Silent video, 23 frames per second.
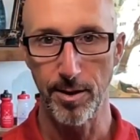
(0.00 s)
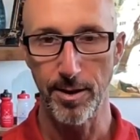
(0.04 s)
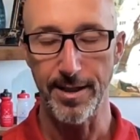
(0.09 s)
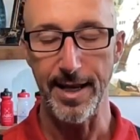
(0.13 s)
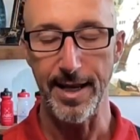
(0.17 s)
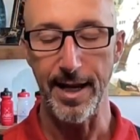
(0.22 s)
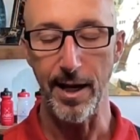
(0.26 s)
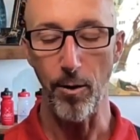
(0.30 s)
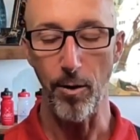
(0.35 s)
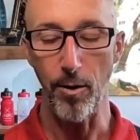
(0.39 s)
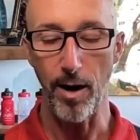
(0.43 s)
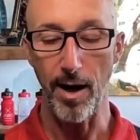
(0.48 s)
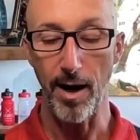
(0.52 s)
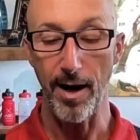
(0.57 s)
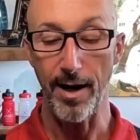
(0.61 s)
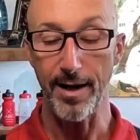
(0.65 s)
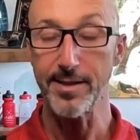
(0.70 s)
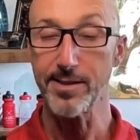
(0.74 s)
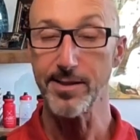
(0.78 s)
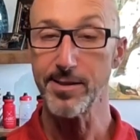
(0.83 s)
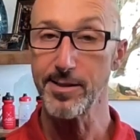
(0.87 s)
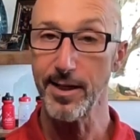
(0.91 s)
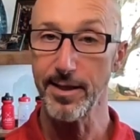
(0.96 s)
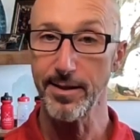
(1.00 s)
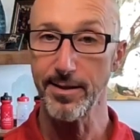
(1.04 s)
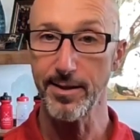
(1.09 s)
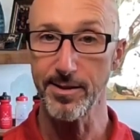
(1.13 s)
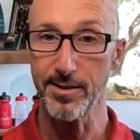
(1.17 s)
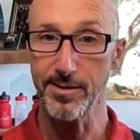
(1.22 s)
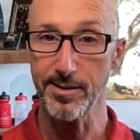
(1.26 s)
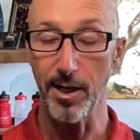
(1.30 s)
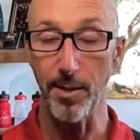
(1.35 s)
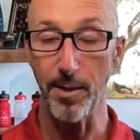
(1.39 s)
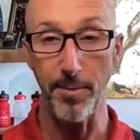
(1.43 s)
Now, I set
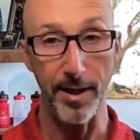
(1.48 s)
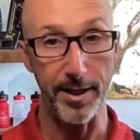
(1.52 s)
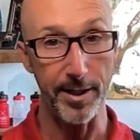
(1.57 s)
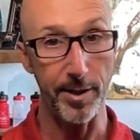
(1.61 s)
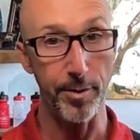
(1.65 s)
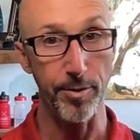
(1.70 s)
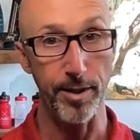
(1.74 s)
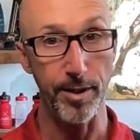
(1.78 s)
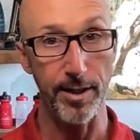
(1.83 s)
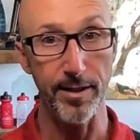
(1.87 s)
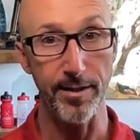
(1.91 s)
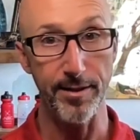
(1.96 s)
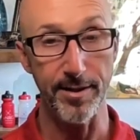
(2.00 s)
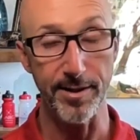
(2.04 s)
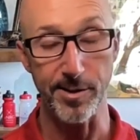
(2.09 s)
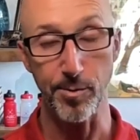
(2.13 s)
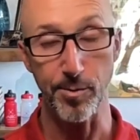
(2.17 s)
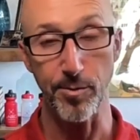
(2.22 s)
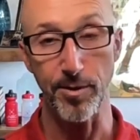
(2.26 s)
this up. I created this